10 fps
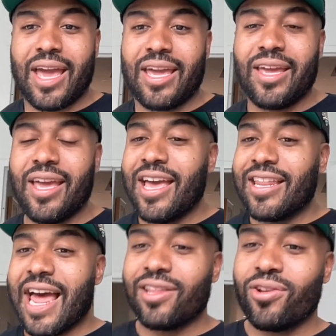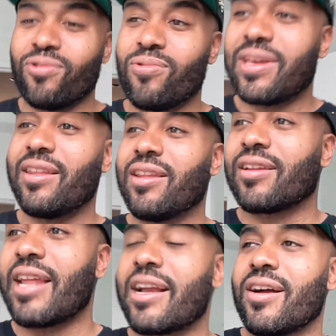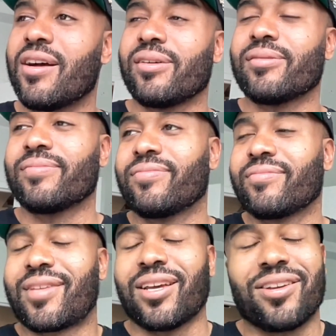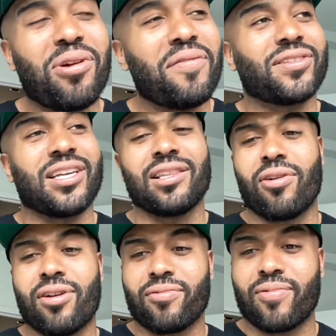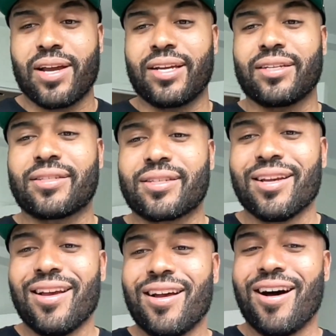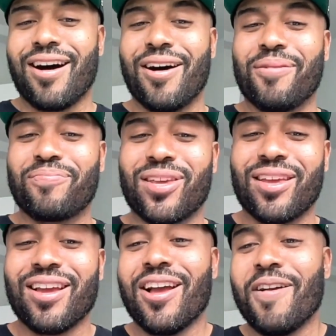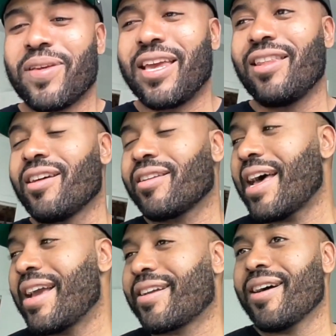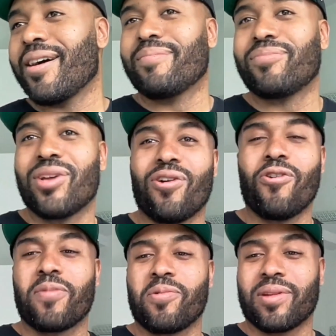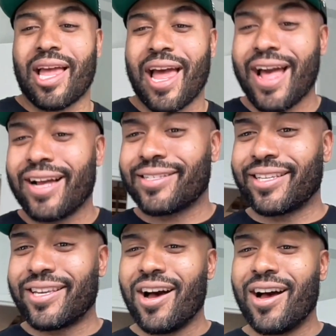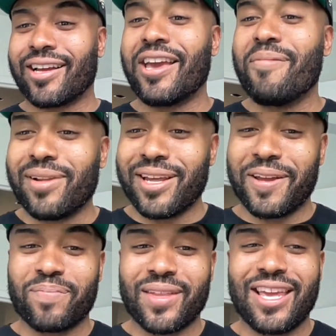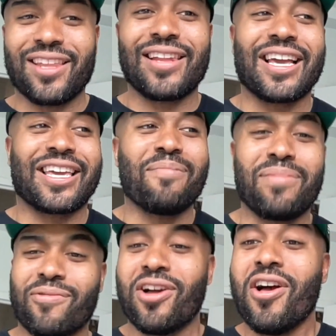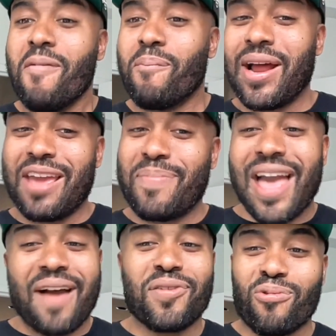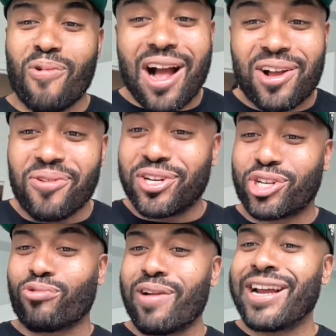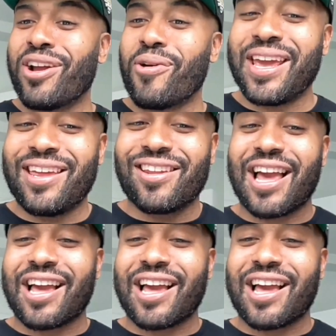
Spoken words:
he looked like you ever see Lord of the Rings? Um, he looked like the homie with the axe, Gimli. He looked like Gimli, but he be having a rock on a string though. He looked like